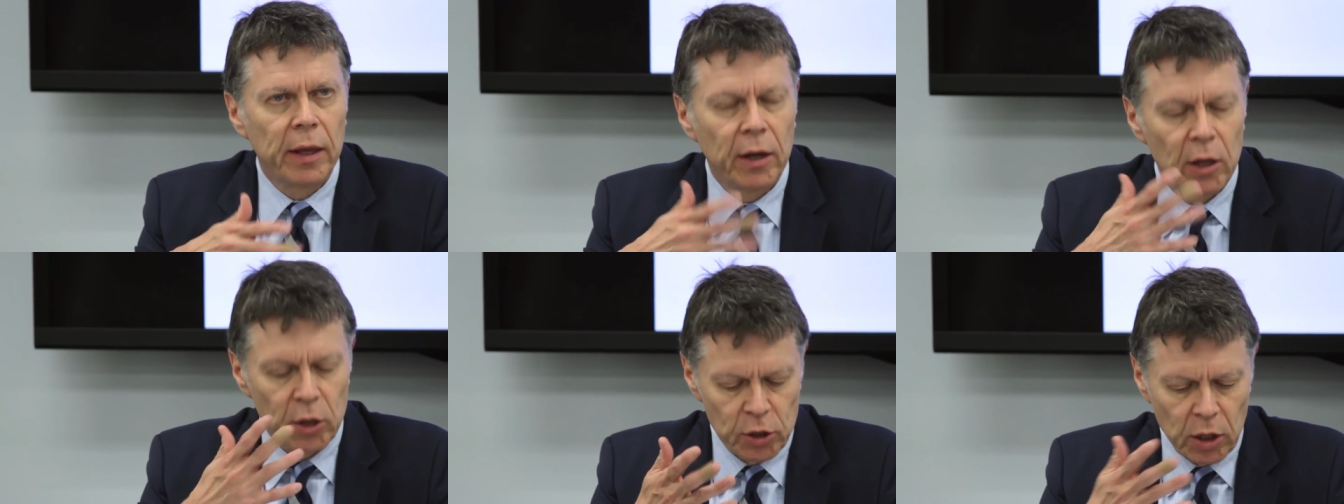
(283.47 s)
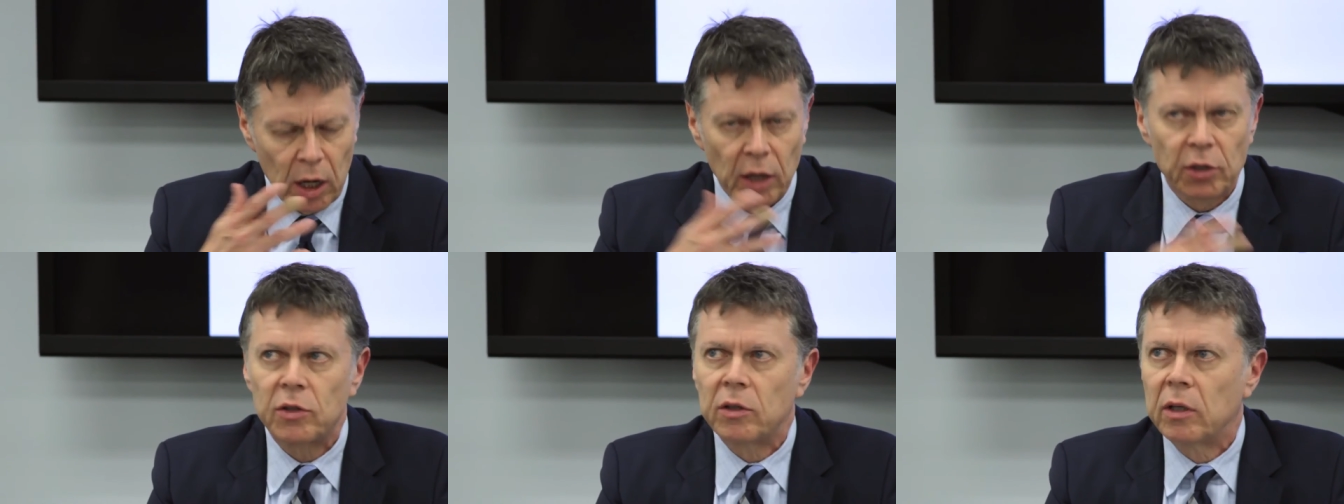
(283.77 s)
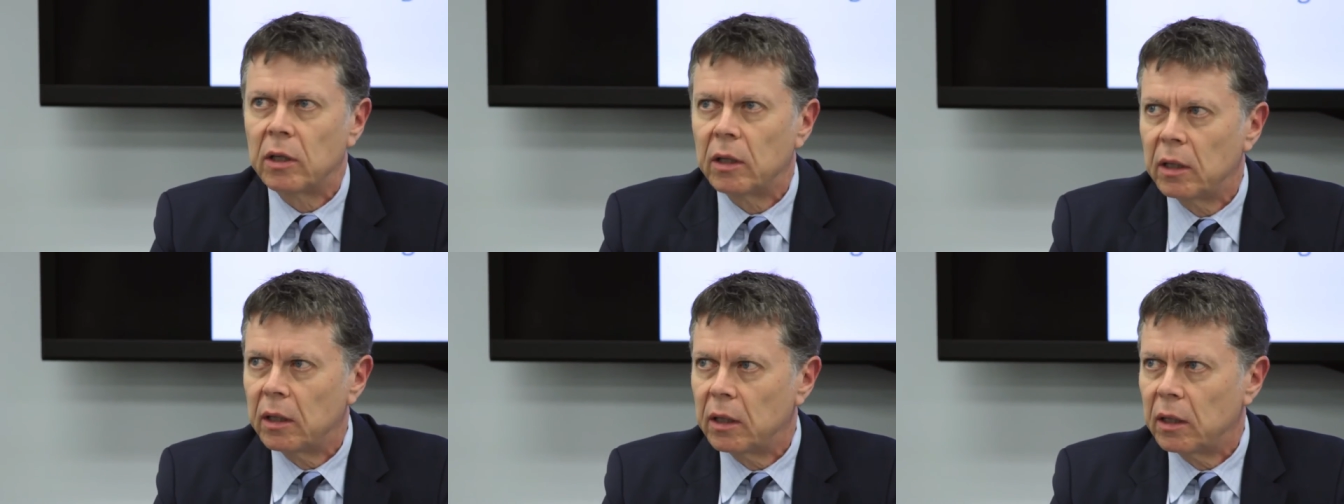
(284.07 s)
can
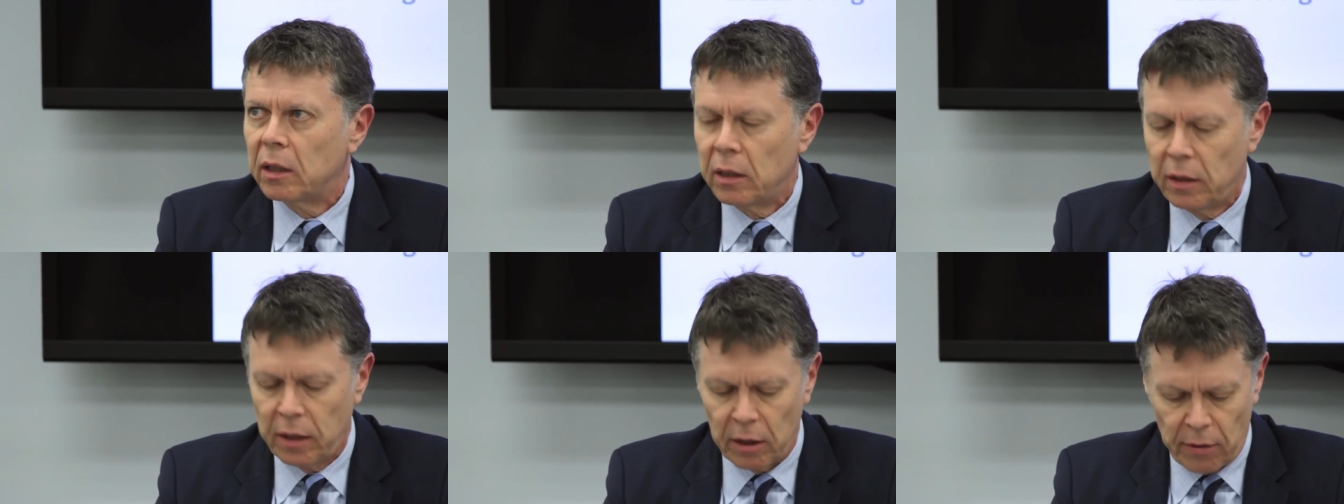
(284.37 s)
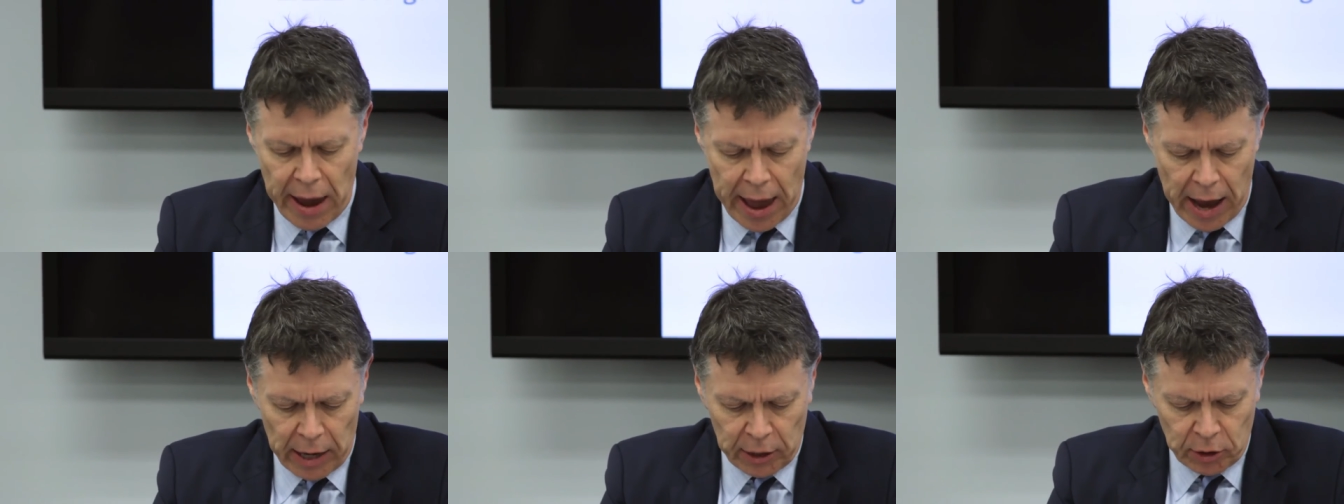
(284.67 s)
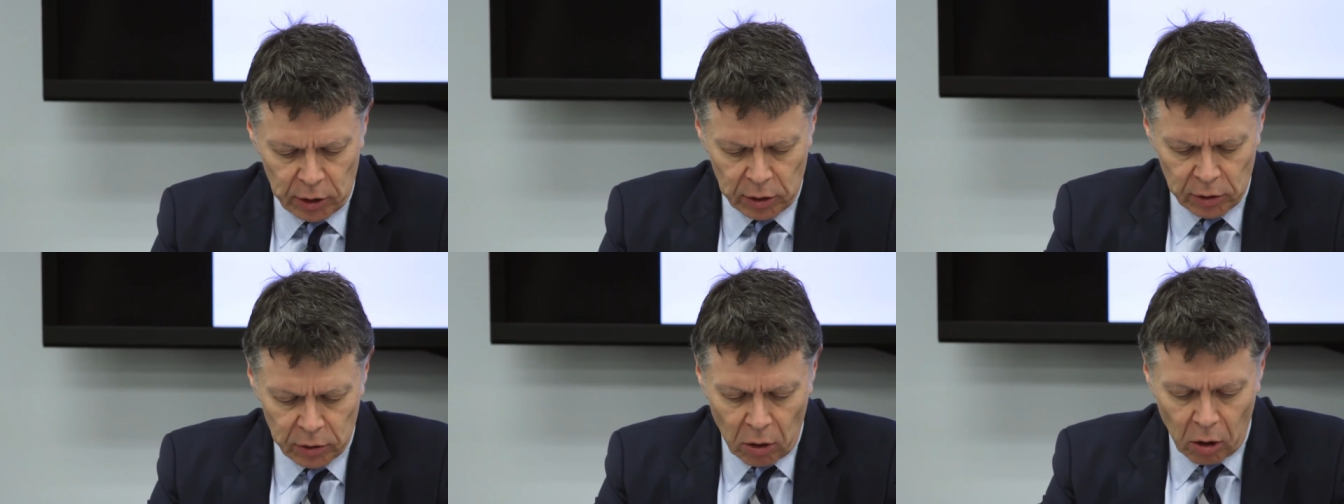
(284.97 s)
adjust their
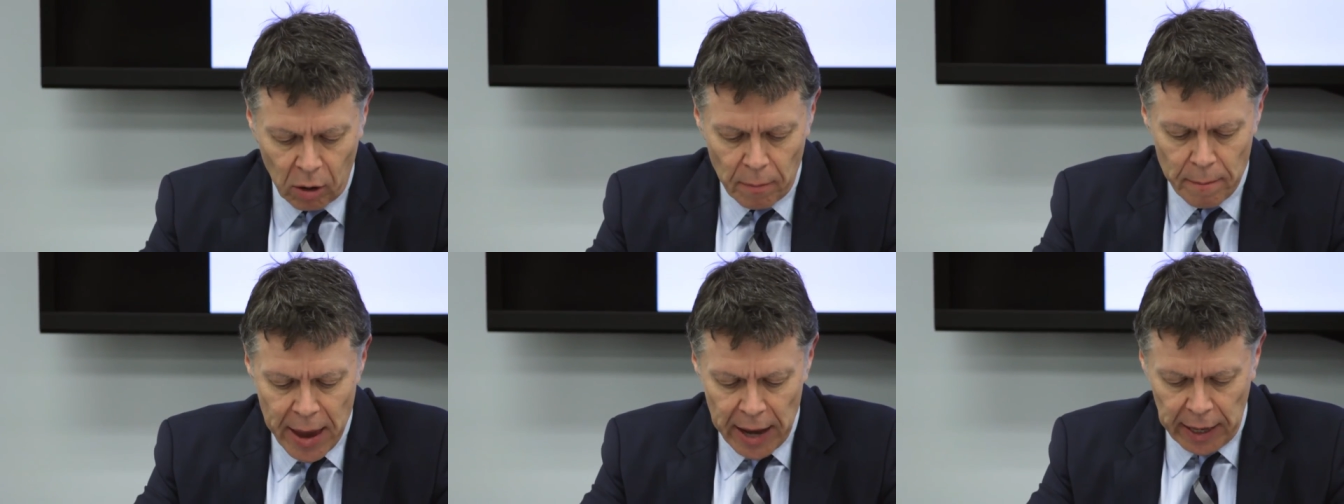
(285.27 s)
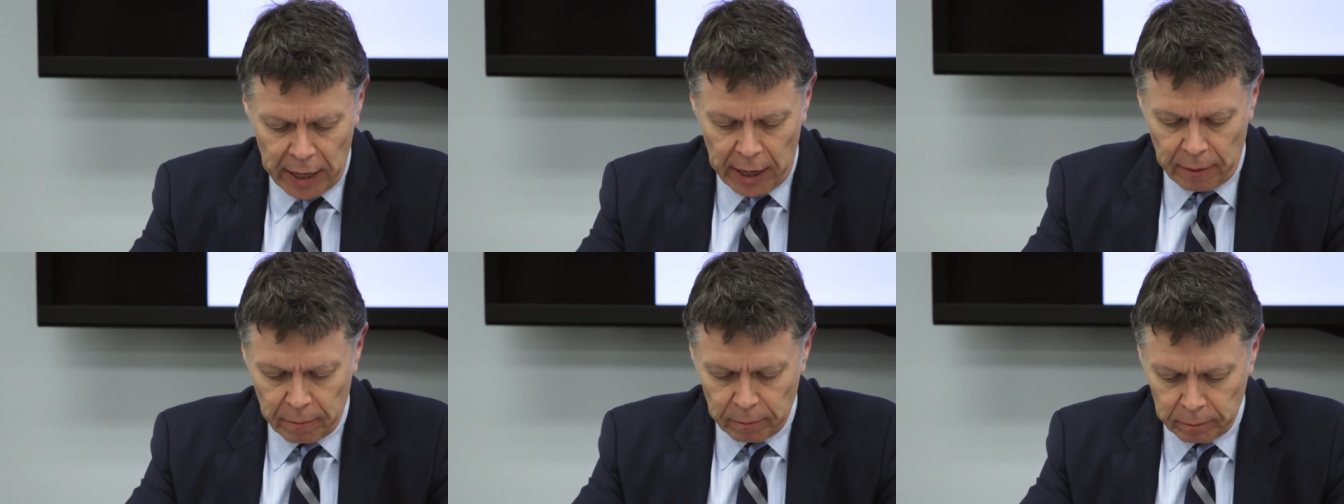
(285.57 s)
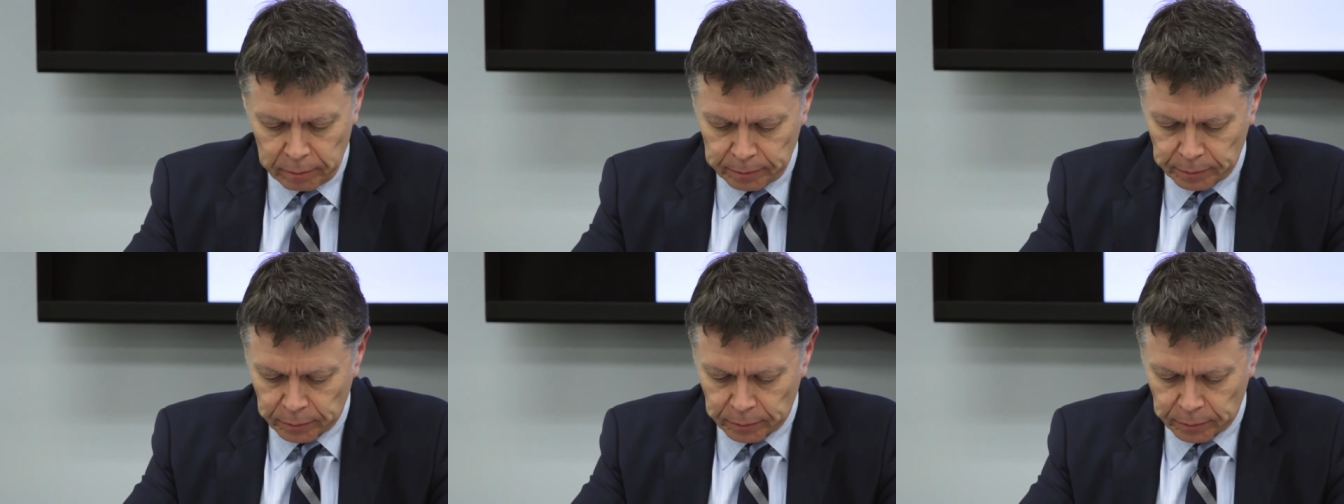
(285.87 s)
actions are many.